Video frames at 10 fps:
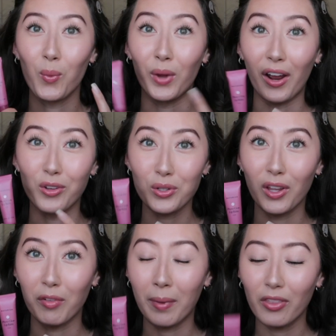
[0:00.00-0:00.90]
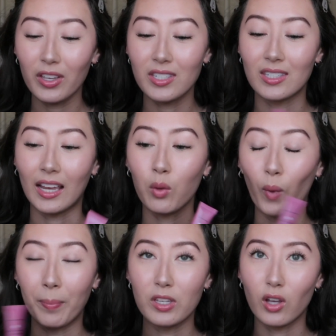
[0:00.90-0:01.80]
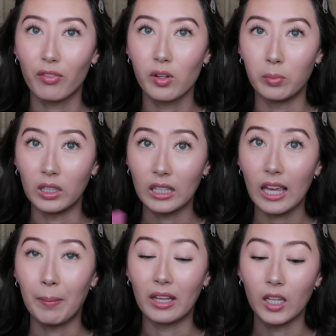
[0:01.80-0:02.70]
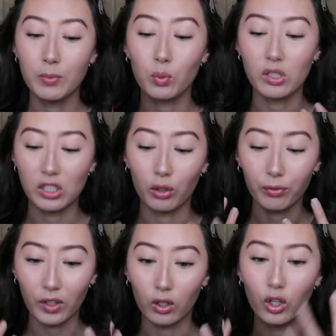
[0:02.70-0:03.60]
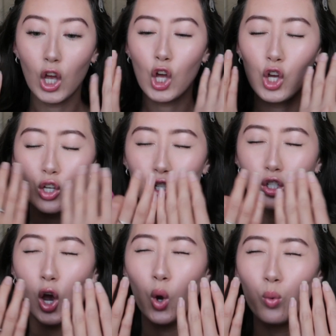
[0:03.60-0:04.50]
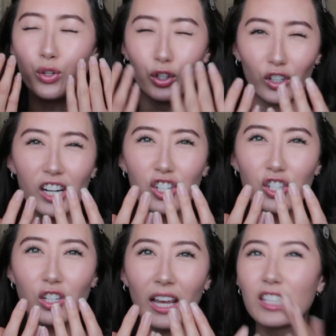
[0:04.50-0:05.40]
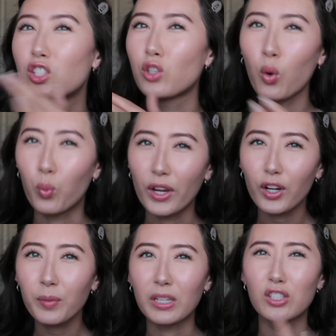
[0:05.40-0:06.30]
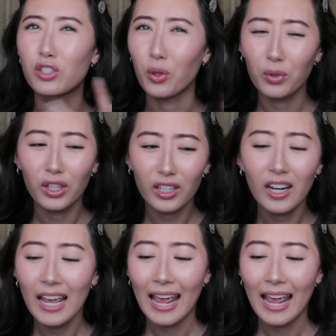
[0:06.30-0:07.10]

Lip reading: What I also love about this is I can wipe this off completely and my lips will still feel so nourished. It's so weird, but so good.